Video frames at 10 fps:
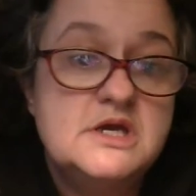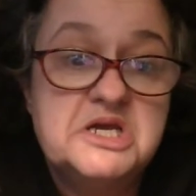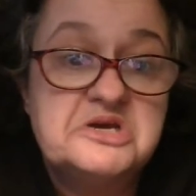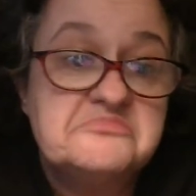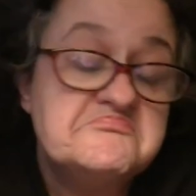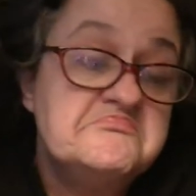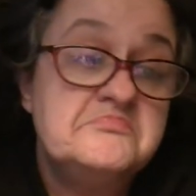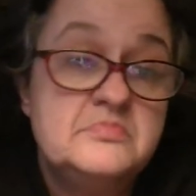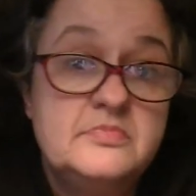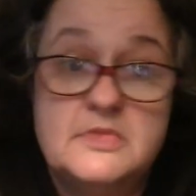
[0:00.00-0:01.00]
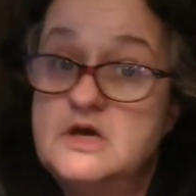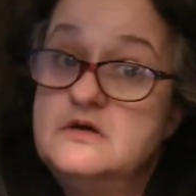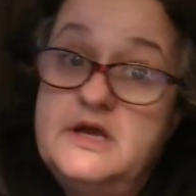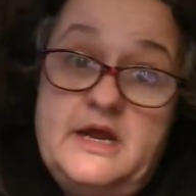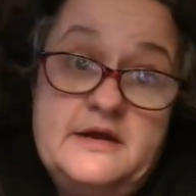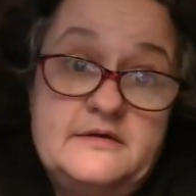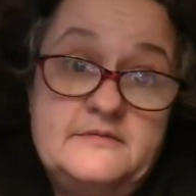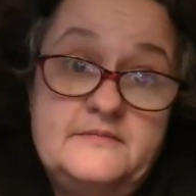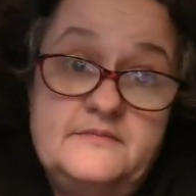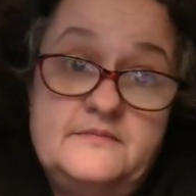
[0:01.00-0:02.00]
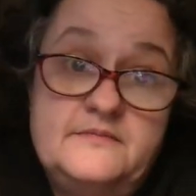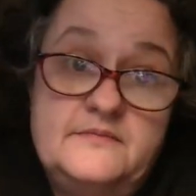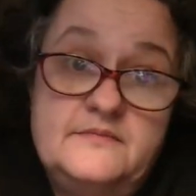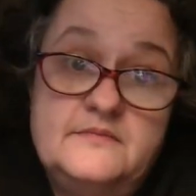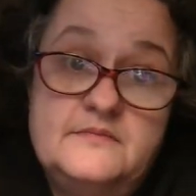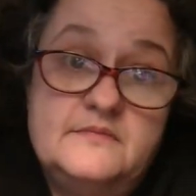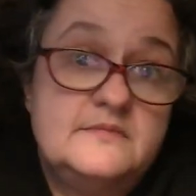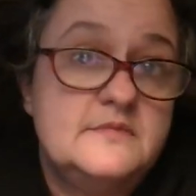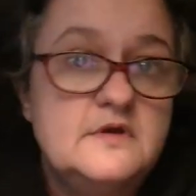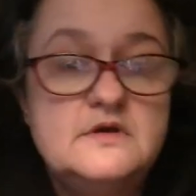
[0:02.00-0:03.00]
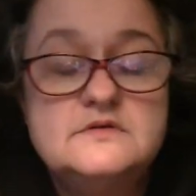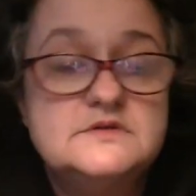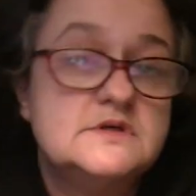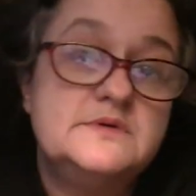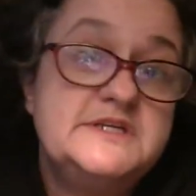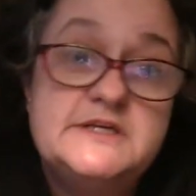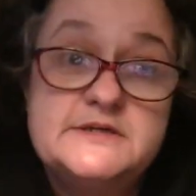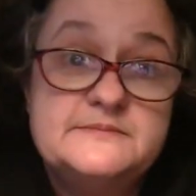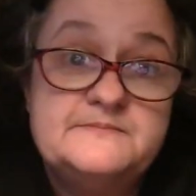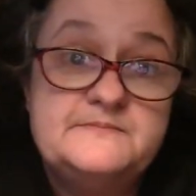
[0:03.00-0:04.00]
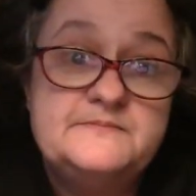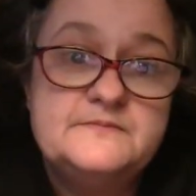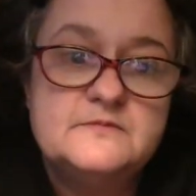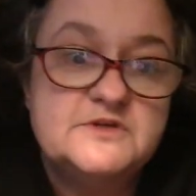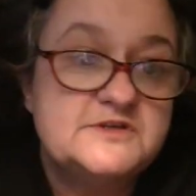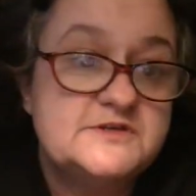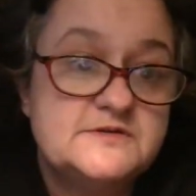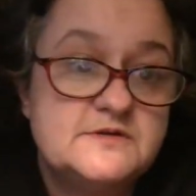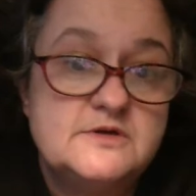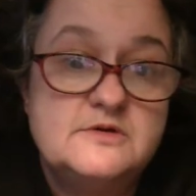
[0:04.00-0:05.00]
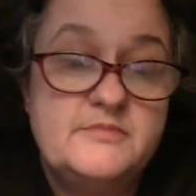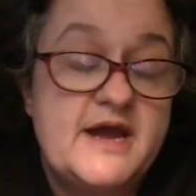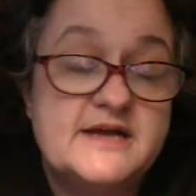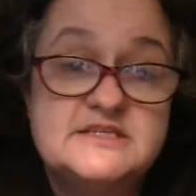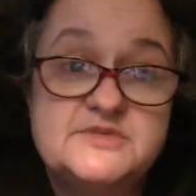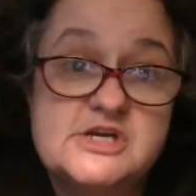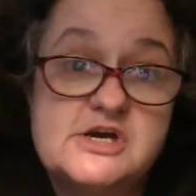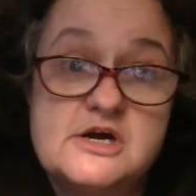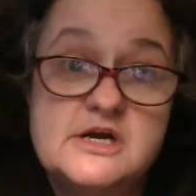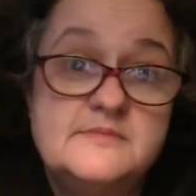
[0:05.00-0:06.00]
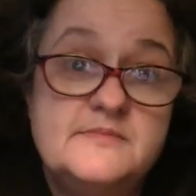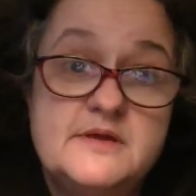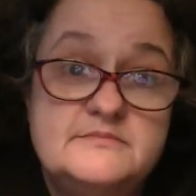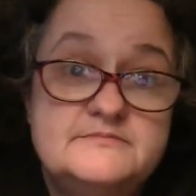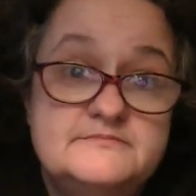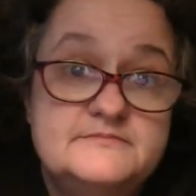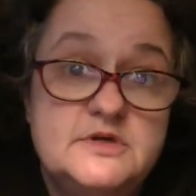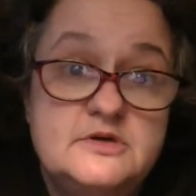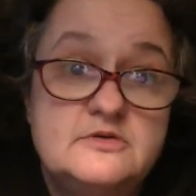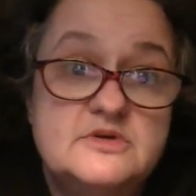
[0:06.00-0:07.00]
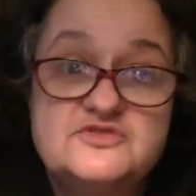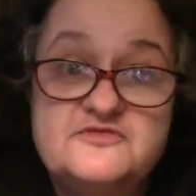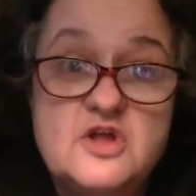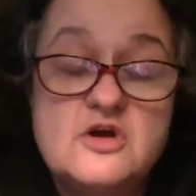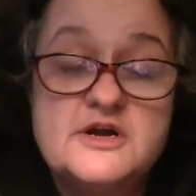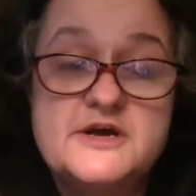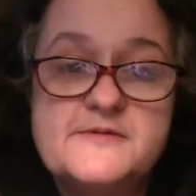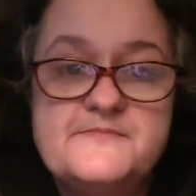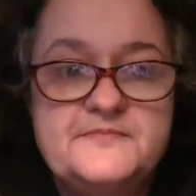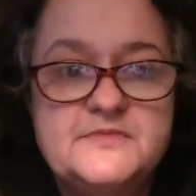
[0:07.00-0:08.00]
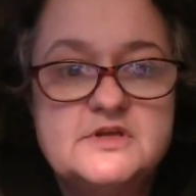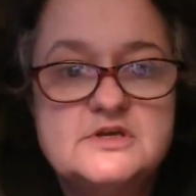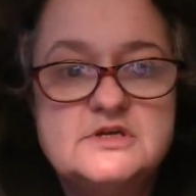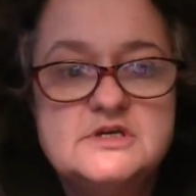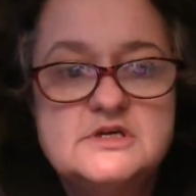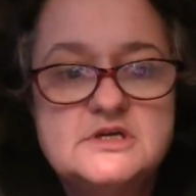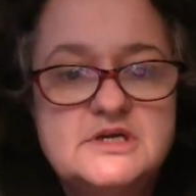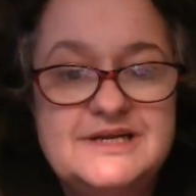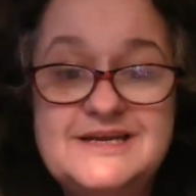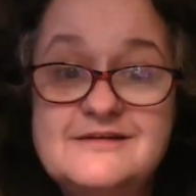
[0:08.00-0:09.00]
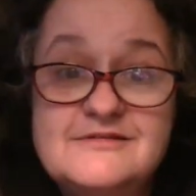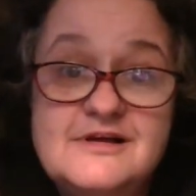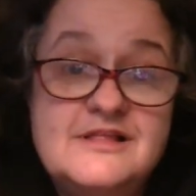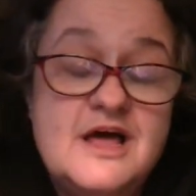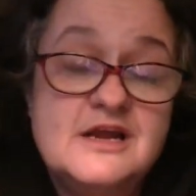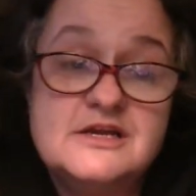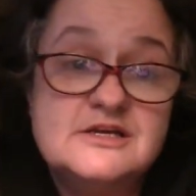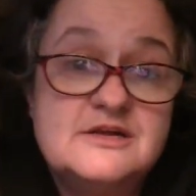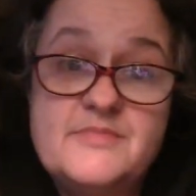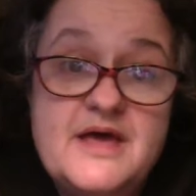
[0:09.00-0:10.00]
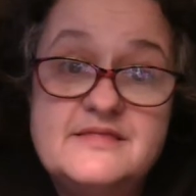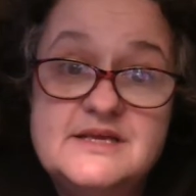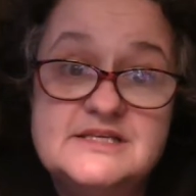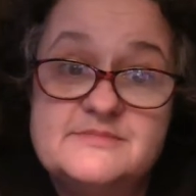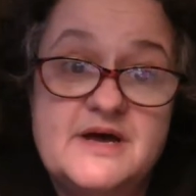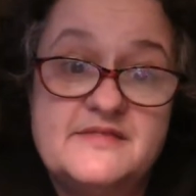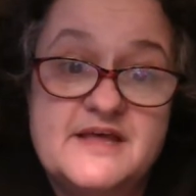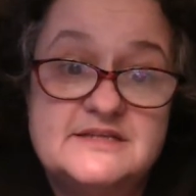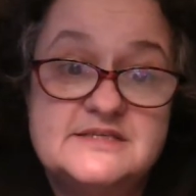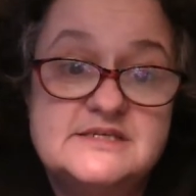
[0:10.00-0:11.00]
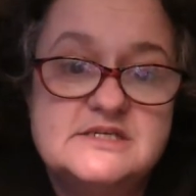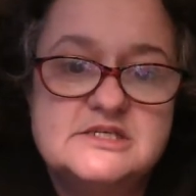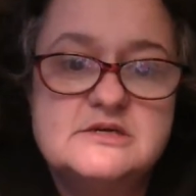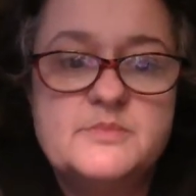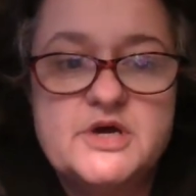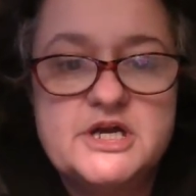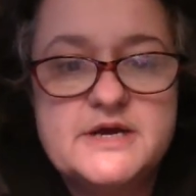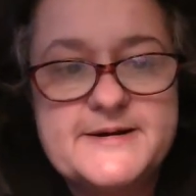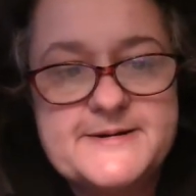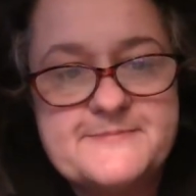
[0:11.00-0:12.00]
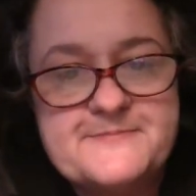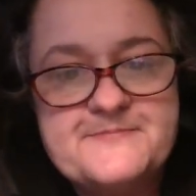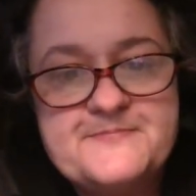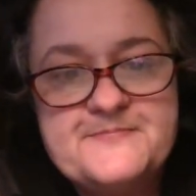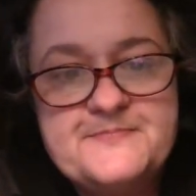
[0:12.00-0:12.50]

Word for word: like, okay. Yeah, so we did. We just packed up the car and went to Florida. And there were a lot of good and bad things about that decision, but um,